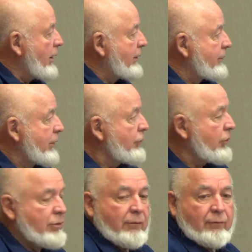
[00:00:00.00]
This
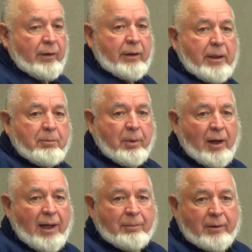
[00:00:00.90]
was a very
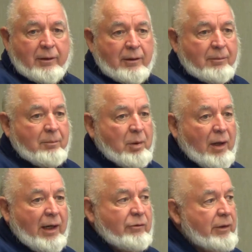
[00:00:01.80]
popular
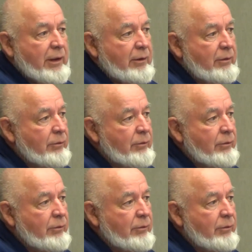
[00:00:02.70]
project.